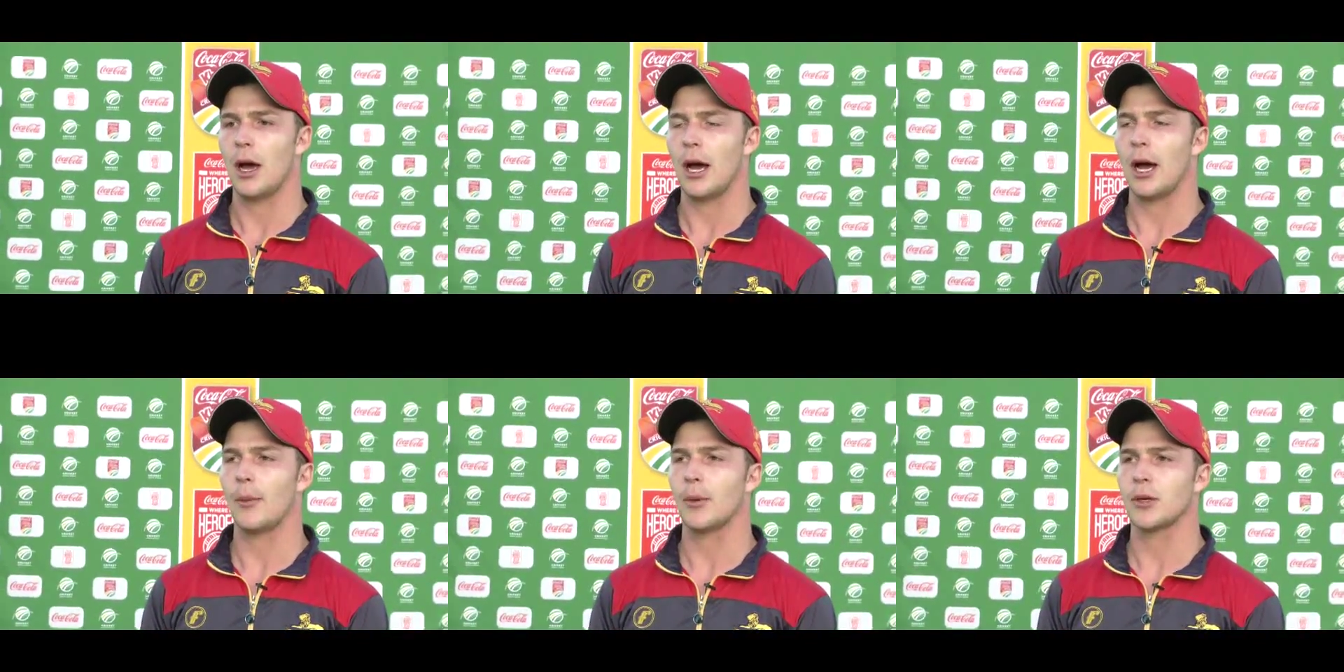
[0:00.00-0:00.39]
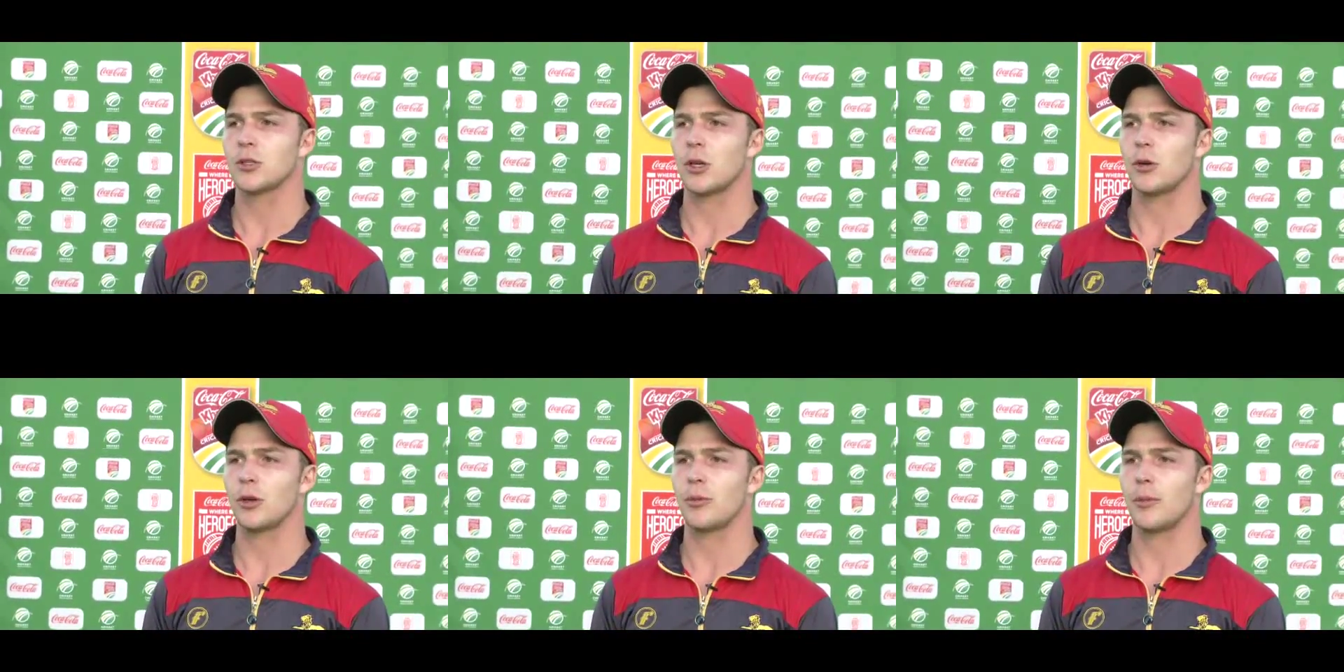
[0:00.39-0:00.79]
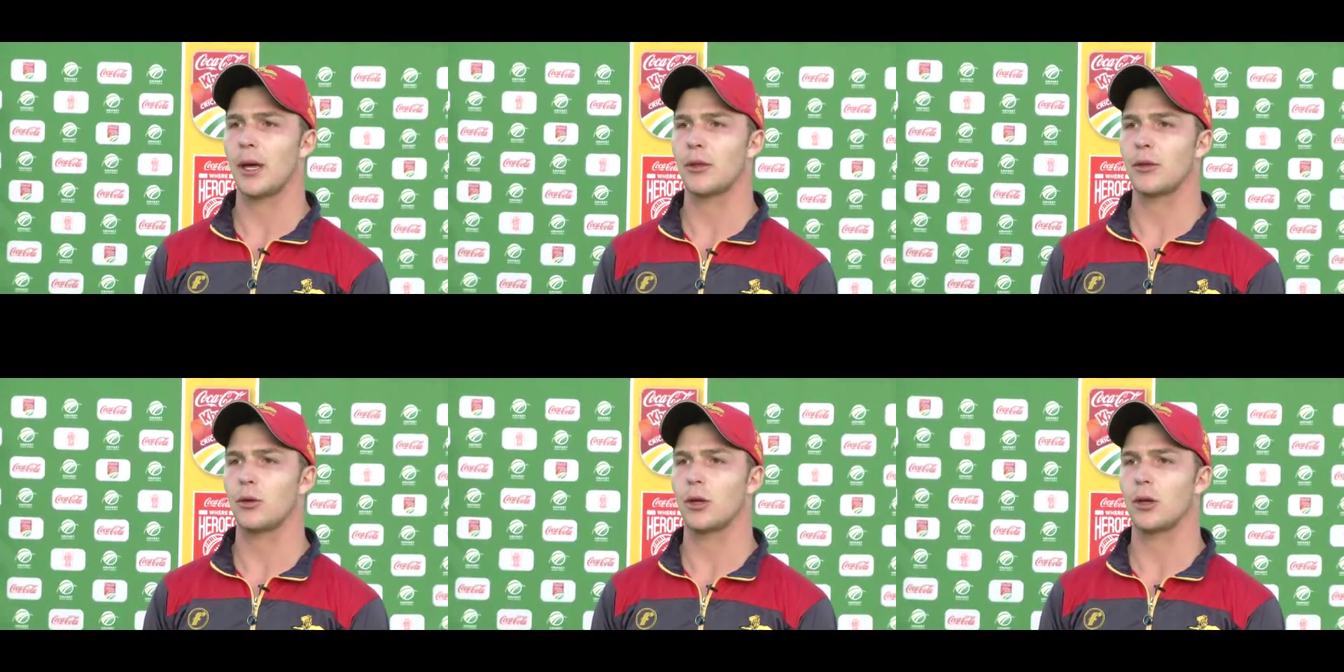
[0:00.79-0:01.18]
Um, I started with
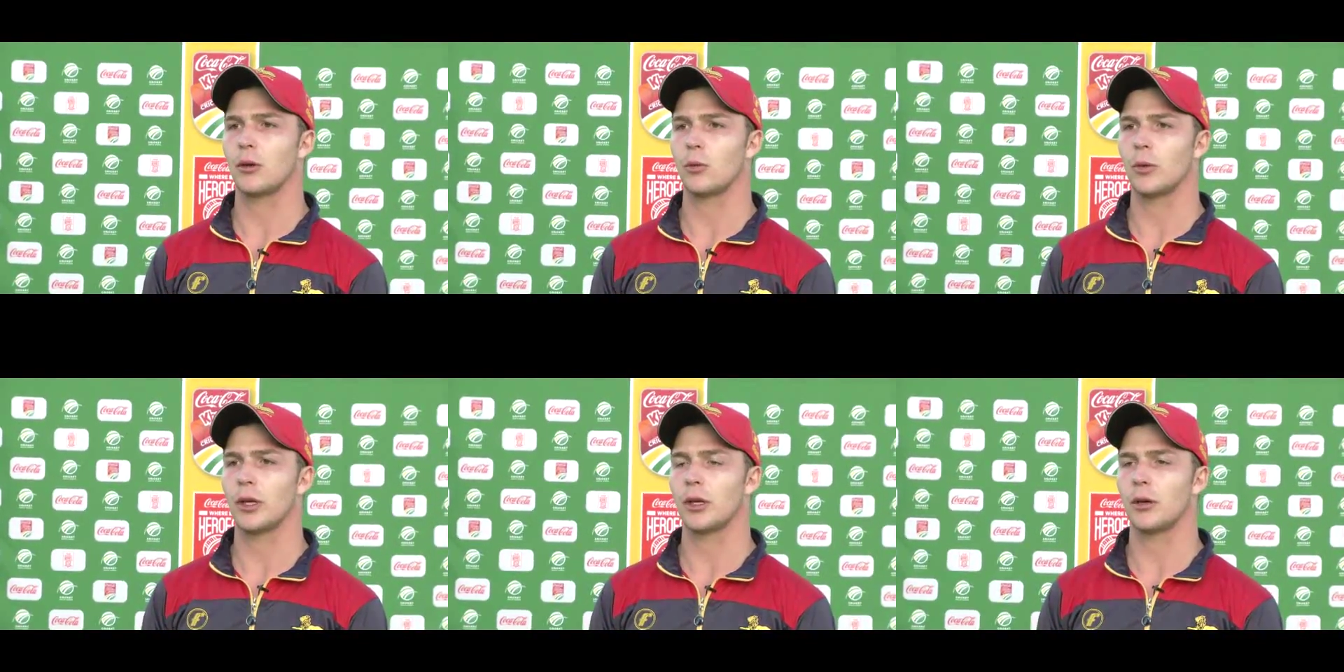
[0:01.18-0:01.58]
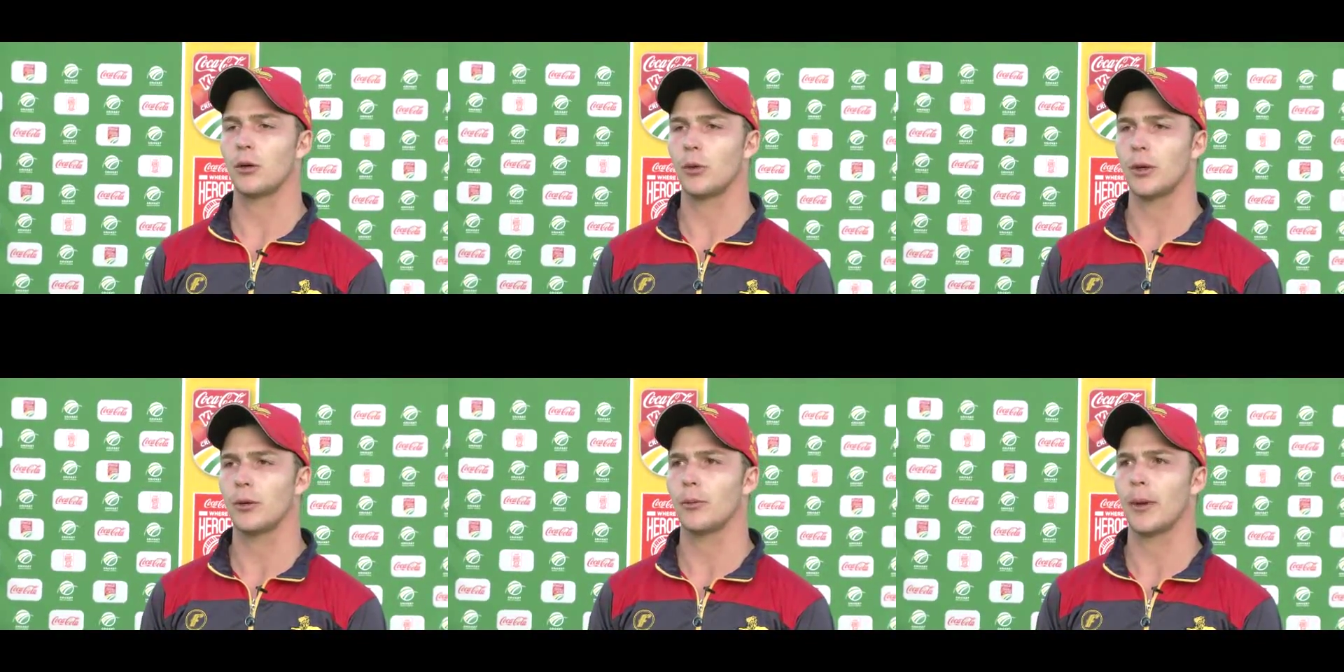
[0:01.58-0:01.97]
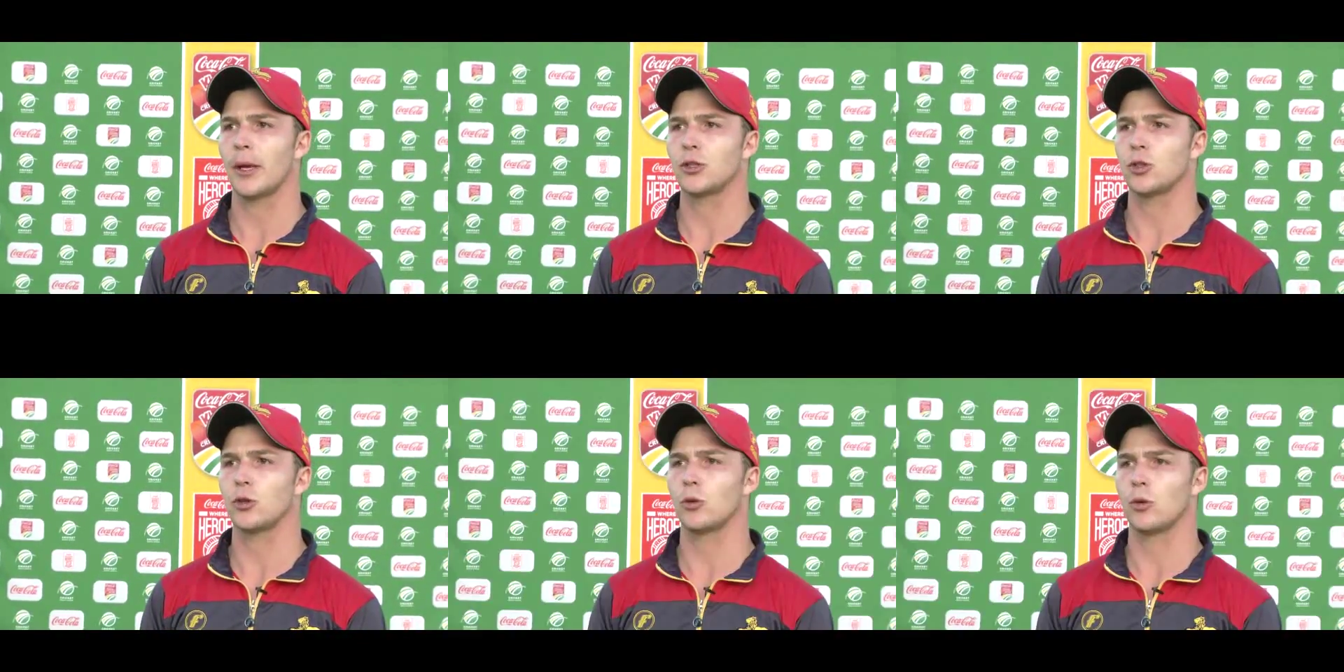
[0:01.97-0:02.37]
Matthew and we, we
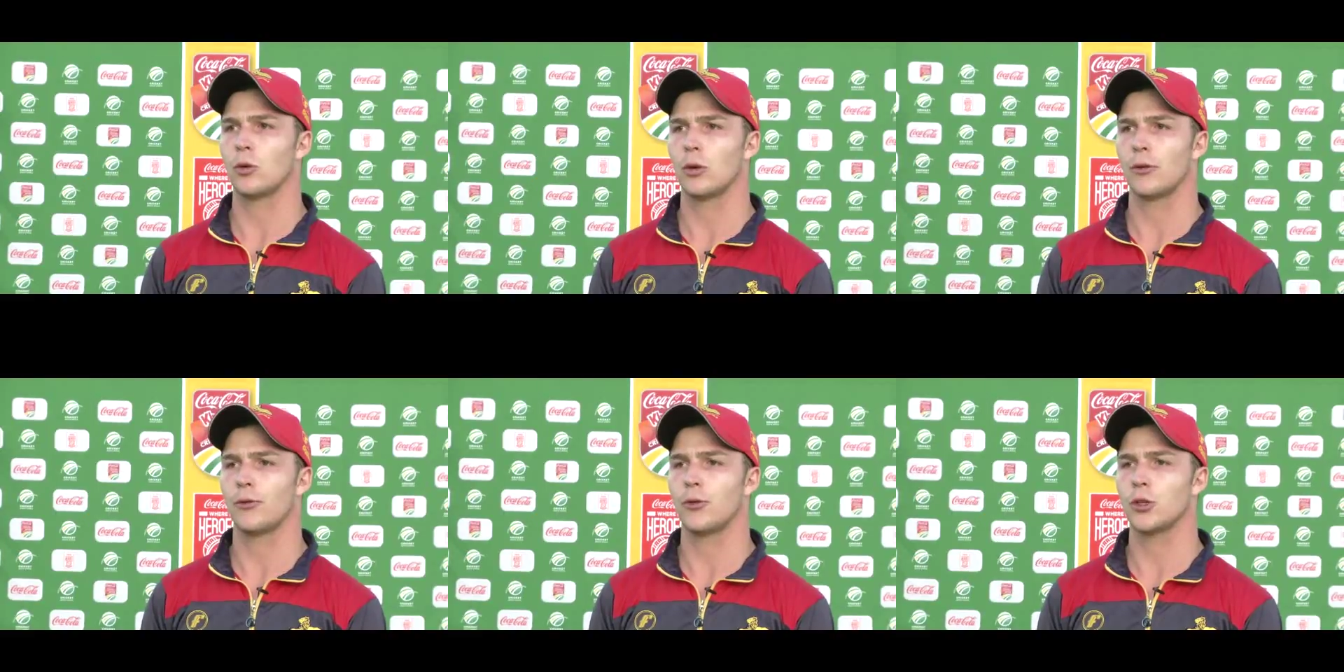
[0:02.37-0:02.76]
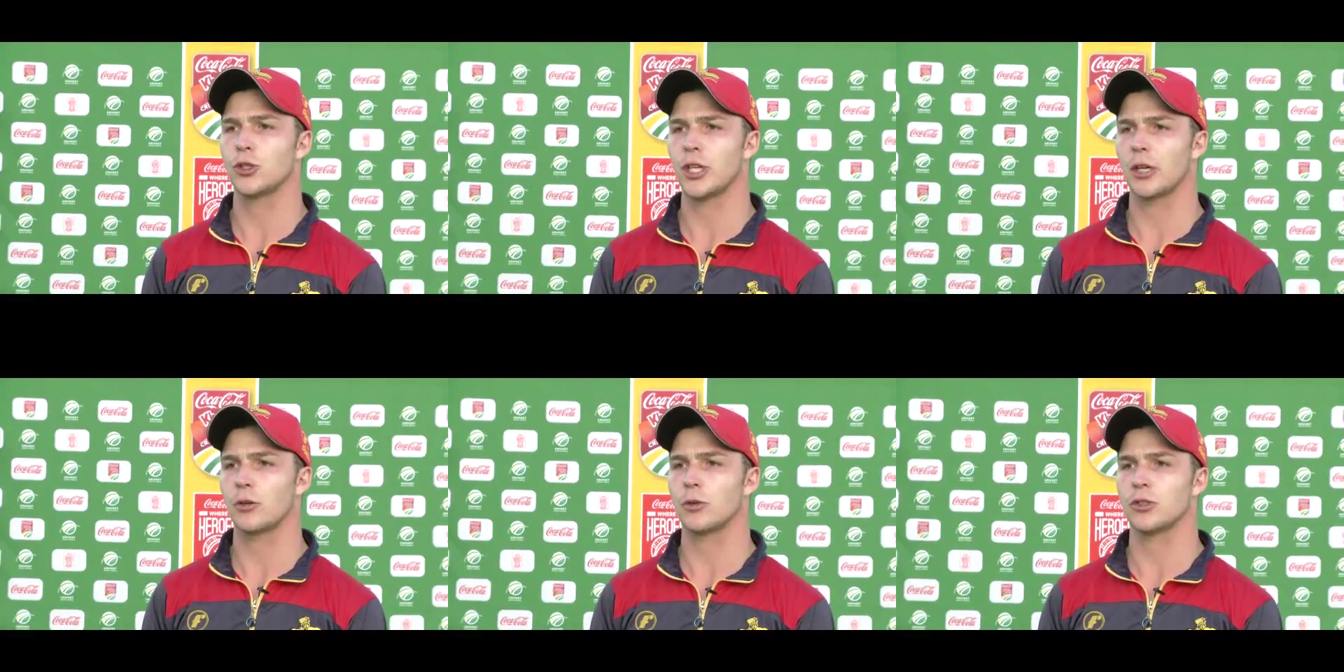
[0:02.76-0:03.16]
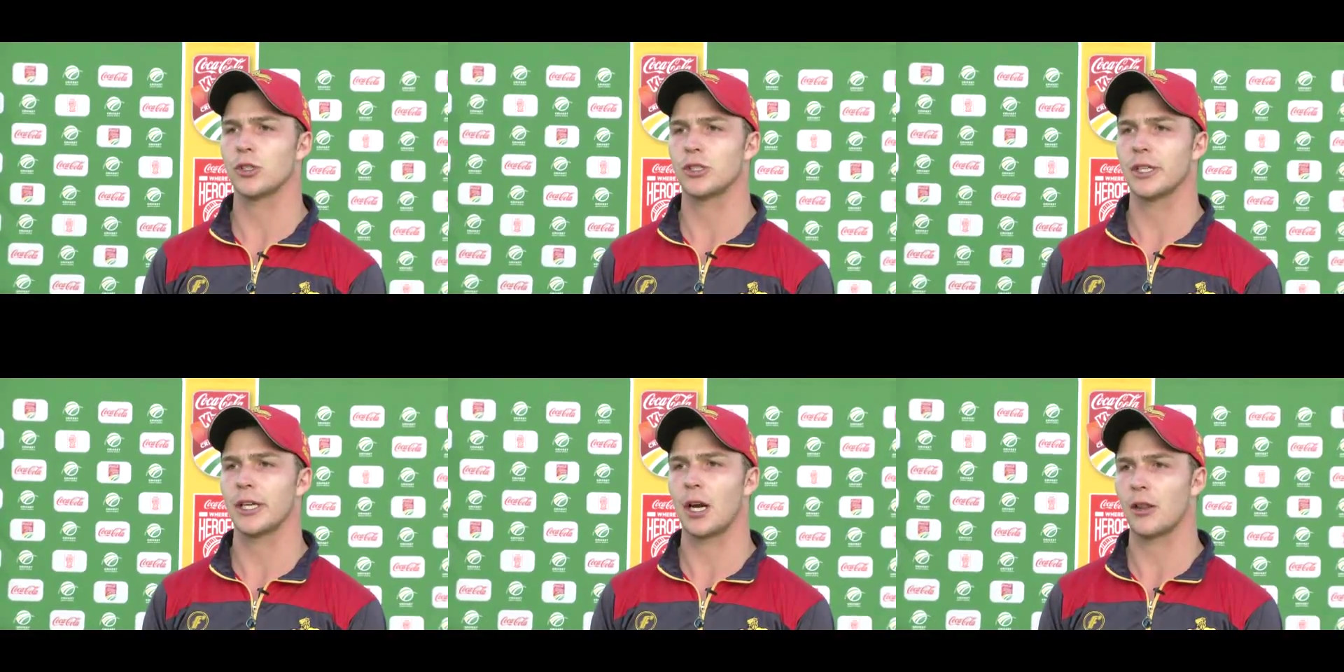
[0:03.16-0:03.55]
made sure the first chat was
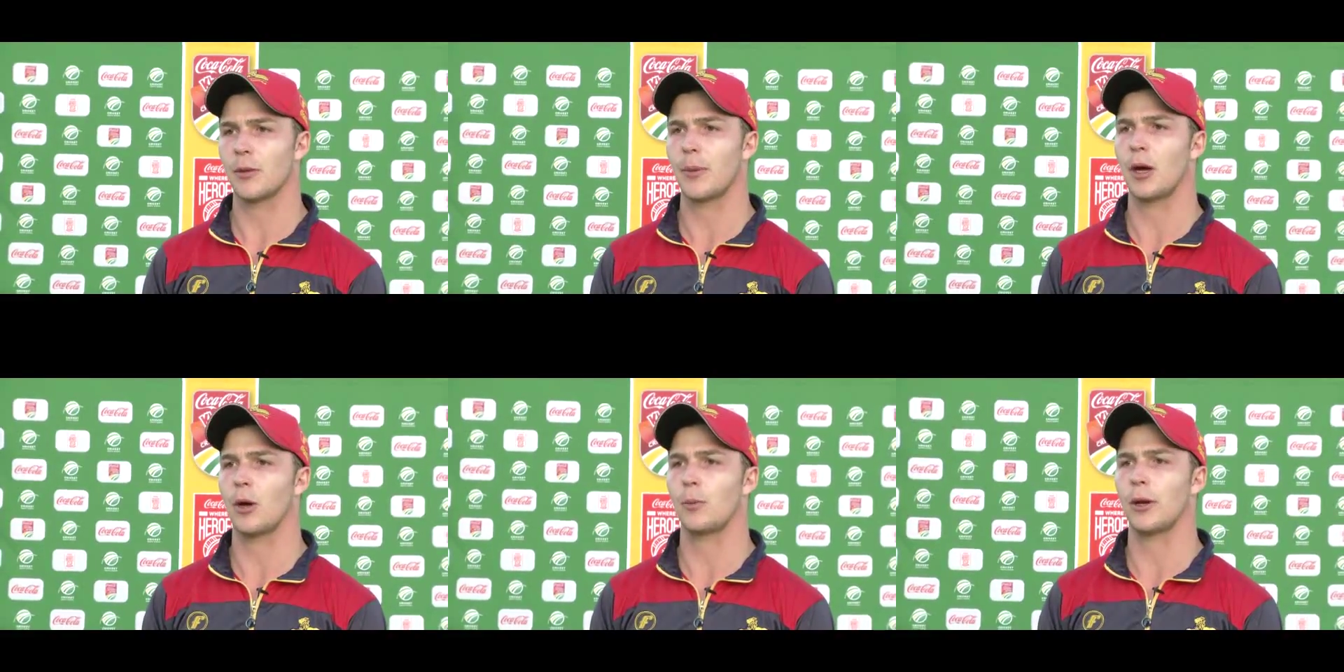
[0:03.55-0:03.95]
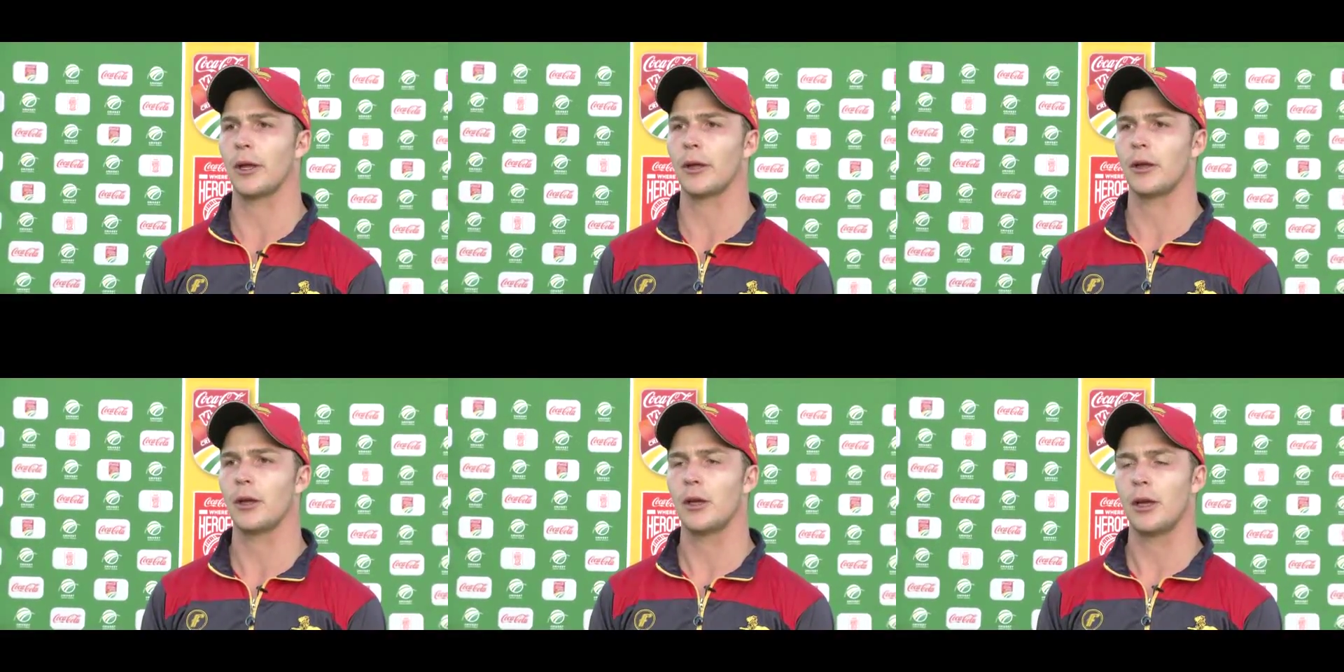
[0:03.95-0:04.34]
just to get out of the power play